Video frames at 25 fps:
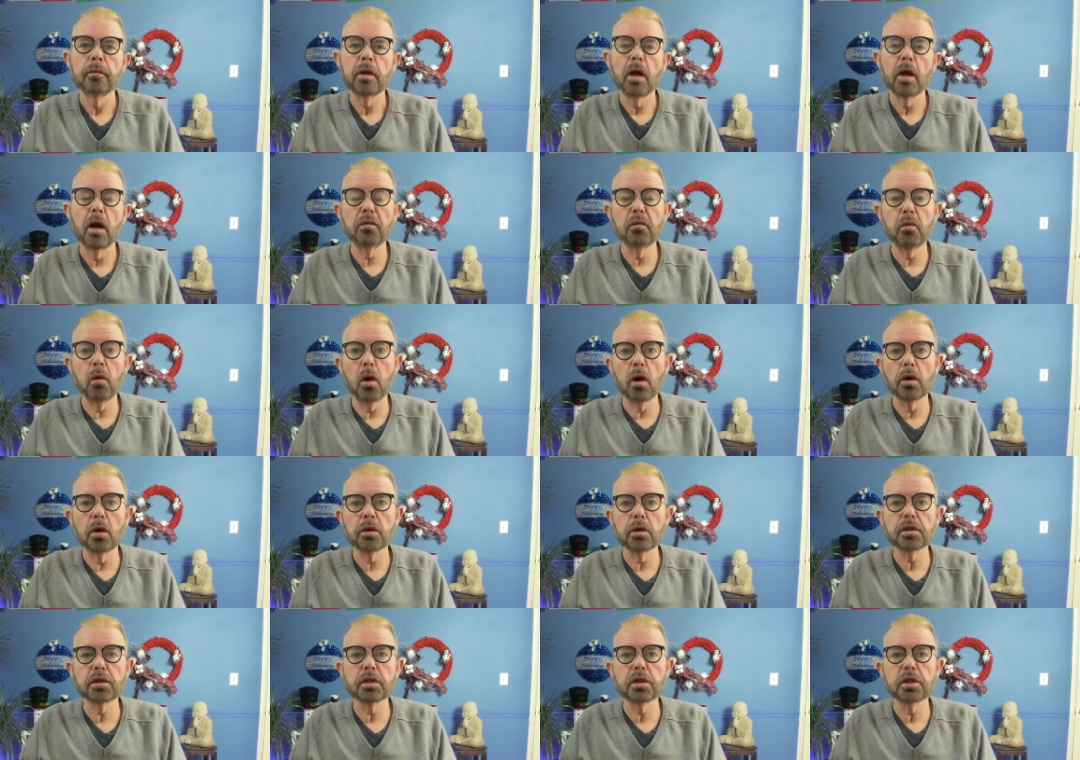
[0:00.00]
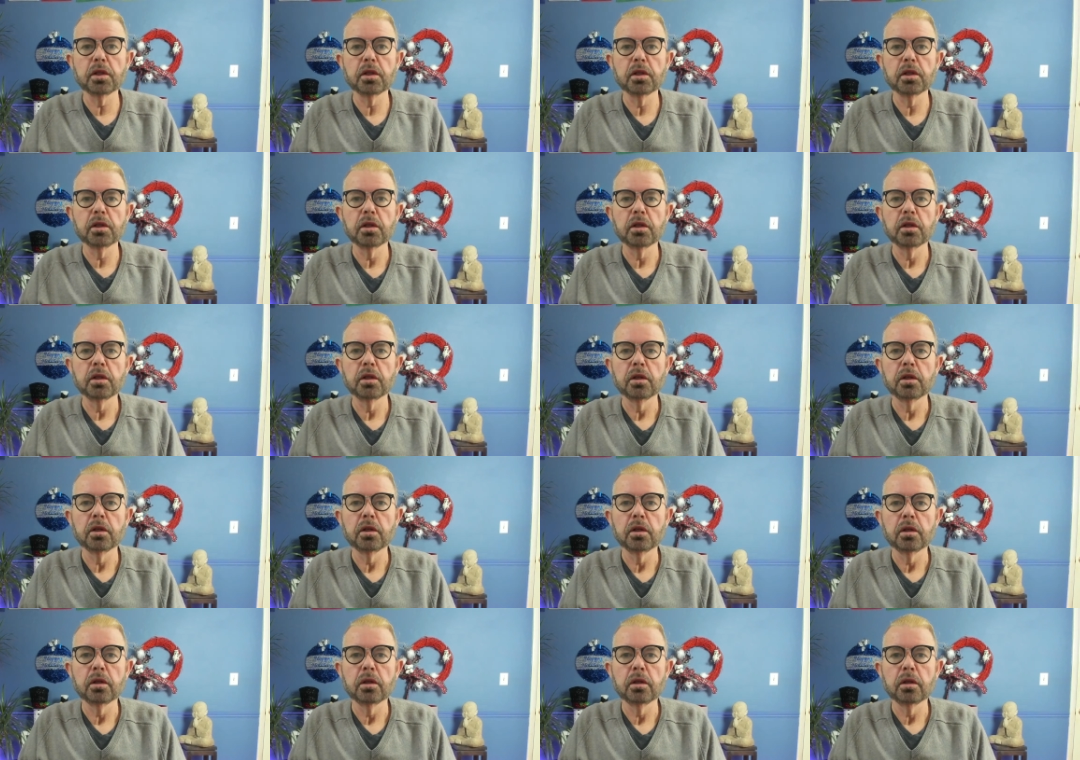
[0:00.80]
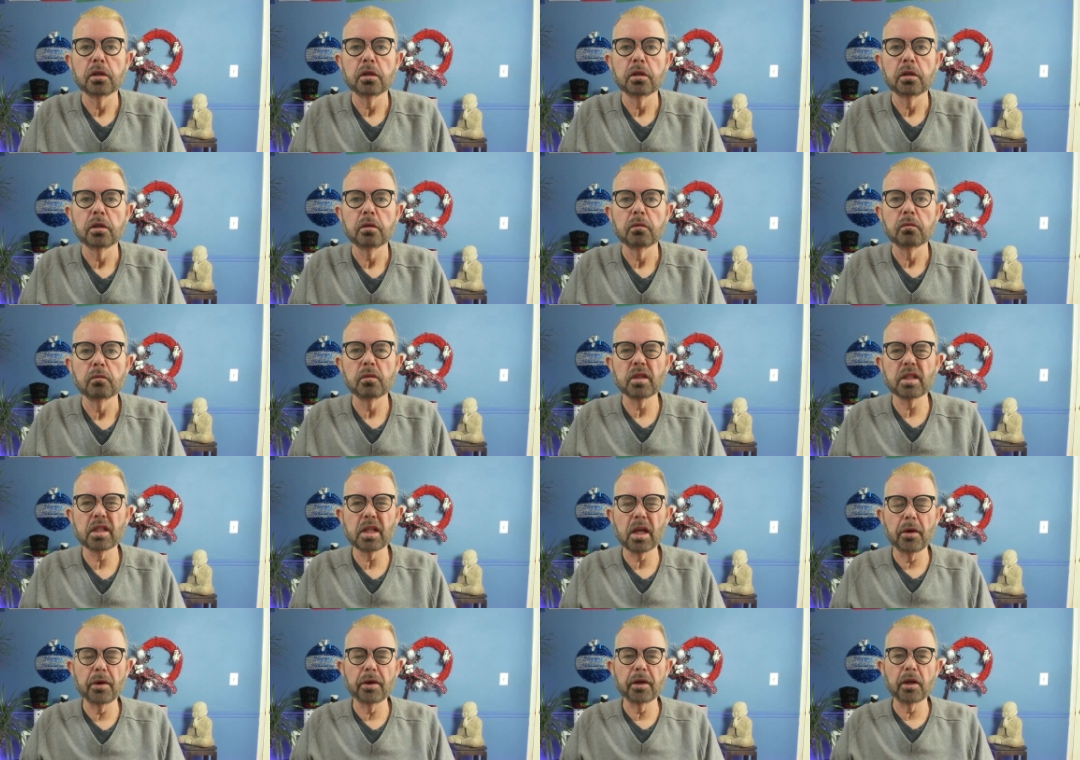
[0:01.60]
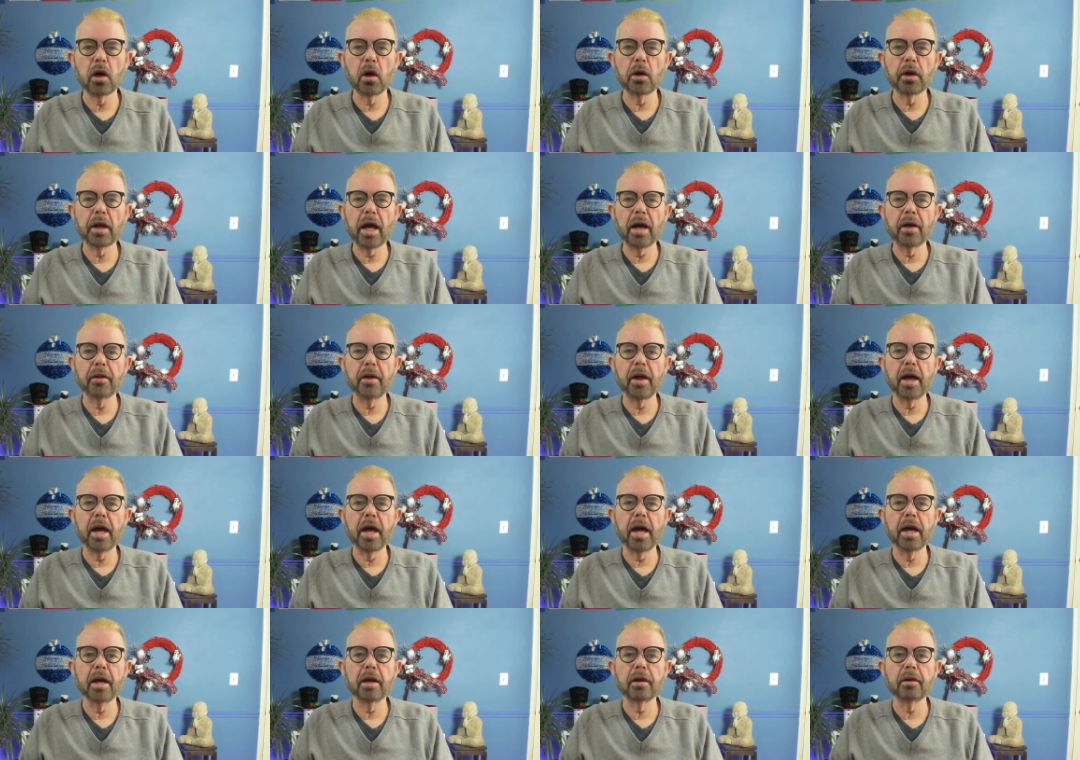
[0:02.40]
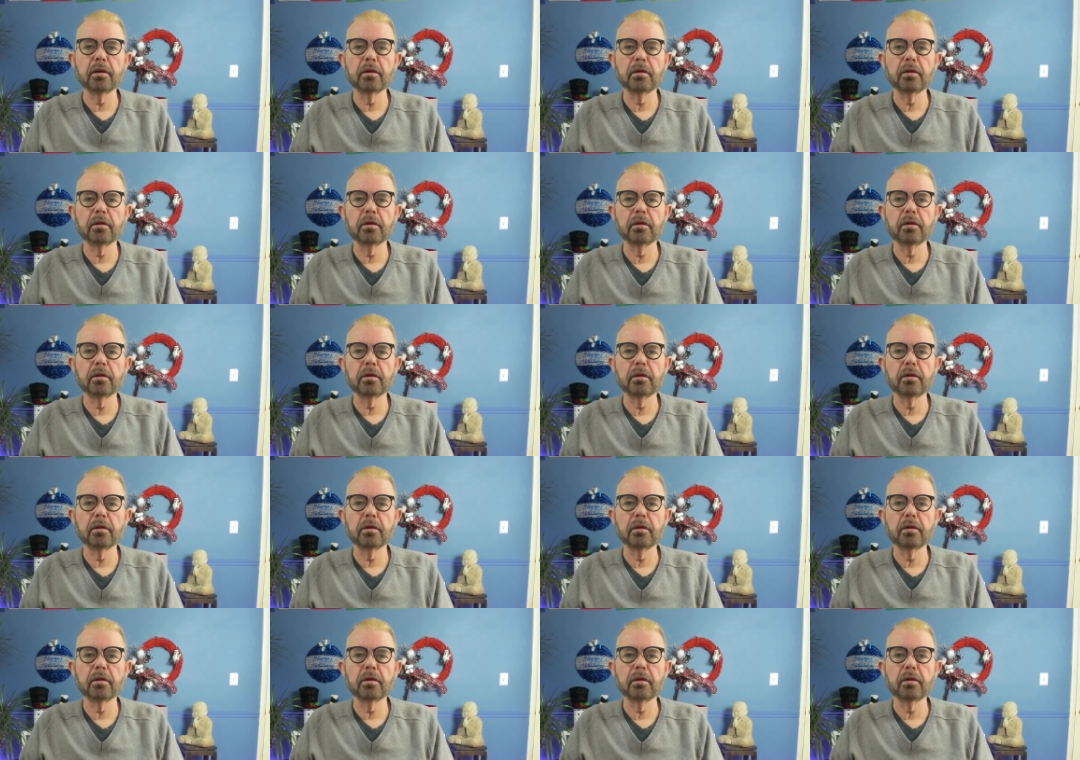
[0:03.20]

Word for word: of what was going on out there.